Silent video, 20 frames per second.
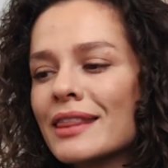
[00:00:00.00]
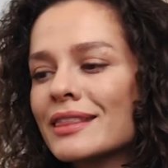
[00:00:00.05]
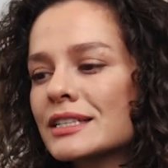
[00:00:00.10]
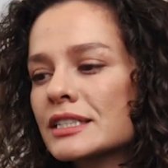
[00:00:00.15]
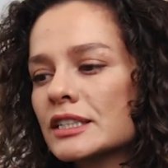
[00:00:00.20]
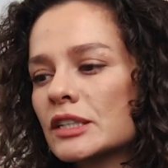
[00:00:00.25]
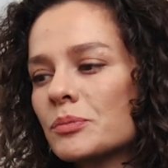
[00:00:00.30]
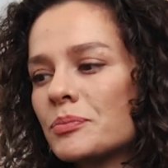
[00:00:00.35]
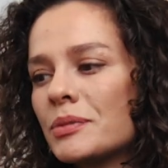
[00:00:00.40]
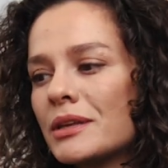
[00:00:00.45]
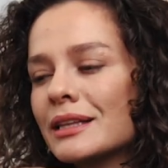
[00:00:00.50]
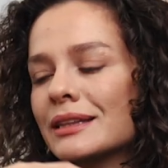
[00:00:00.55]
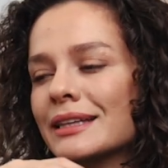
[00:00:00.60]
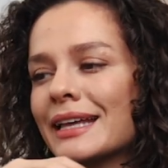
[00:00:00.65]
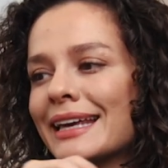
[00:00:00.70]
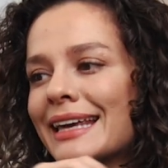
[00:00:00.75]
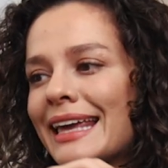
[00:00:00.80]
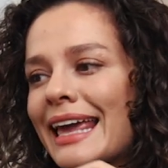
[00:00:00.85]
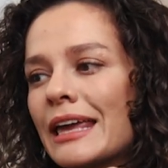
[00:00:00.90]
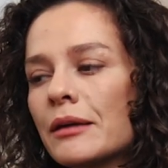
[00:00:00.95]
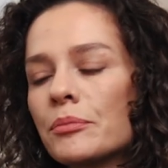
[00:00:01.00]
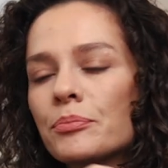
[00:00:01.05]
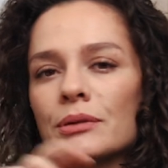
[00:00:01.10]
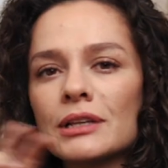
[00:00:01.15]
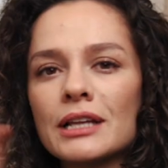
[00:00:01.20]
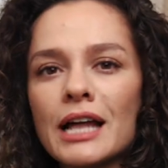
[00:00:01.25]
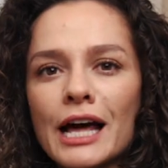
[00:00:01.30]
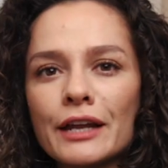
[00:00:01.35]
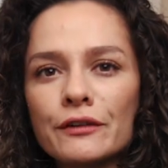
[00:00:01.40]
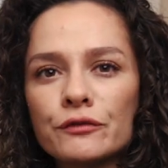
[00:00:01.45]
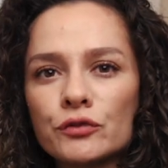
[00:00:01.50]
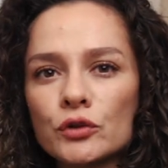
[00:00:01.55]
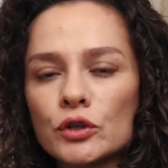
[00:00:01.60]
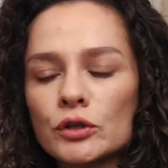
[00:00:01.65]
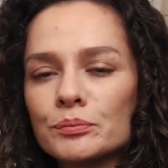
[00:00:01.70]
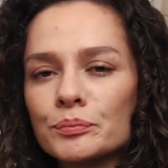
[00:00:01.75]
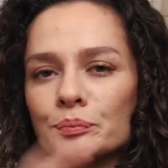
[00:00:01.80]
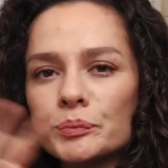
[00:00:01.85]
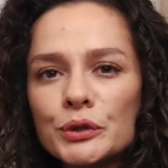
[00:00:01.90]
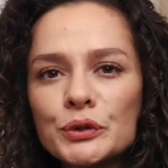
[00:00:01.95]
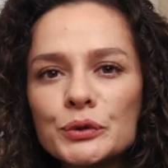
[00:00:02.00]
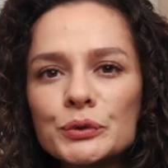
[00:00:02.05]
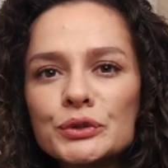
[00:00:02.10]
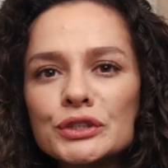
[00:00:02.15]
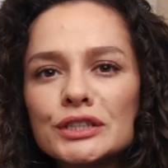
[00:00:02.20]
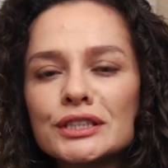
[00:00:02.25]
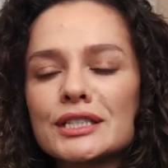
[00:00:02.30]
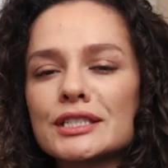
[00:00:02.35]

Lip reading: This could be like a platform boot,